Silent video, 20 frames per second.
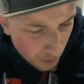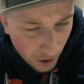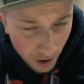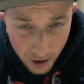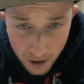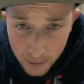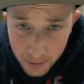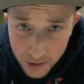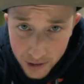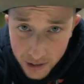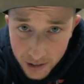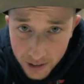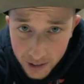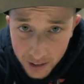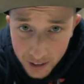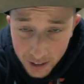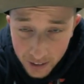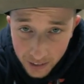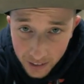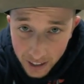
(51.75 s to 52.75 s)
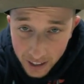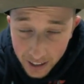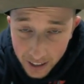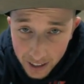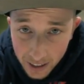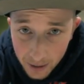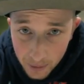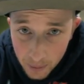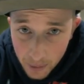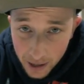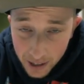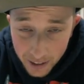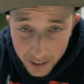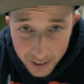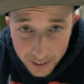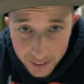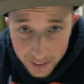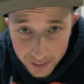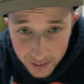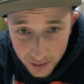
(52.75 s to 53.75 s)
Farms. They
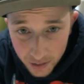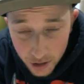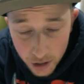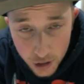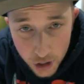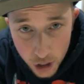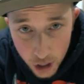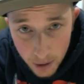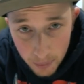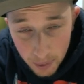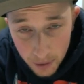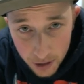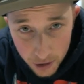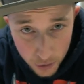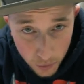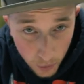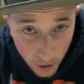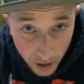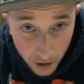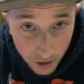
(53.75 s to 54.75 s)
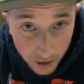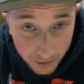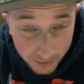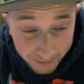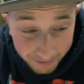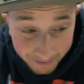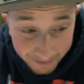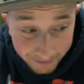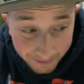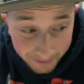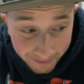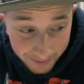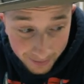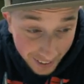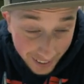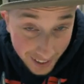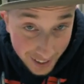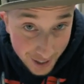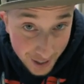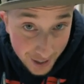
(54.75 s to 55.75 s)
make the chip as well. I
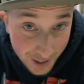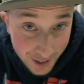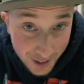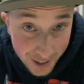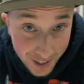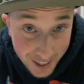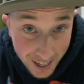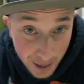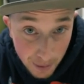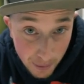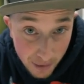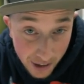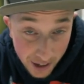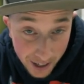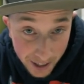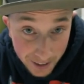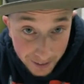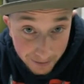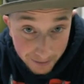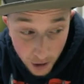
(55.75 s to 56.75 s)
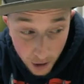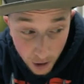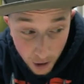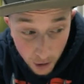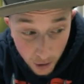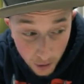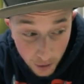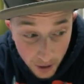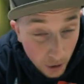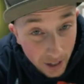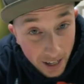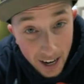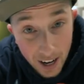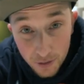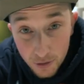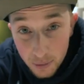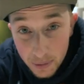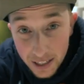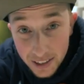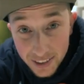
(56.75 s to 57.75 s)
guess it's the same thing. So we're gonna
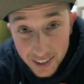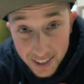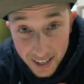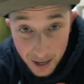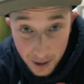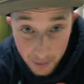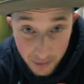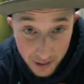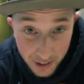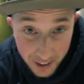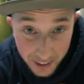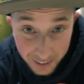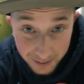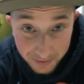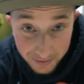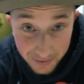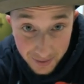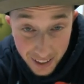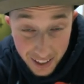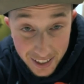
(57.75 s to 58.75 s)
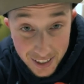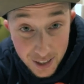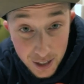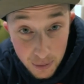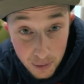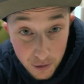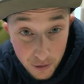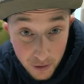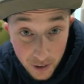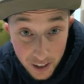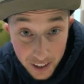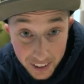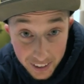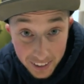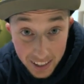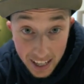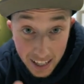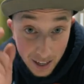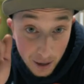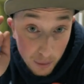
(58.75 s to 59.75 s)
have him eat the damn thing, and it's gonna be funny,
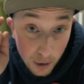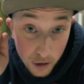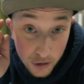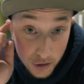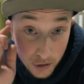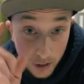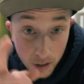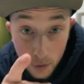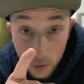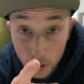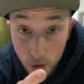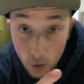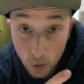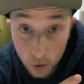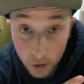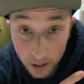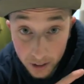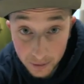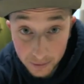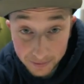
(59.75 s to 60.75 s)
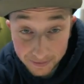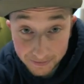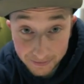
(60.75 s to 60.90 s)
and I'm also gonna record it.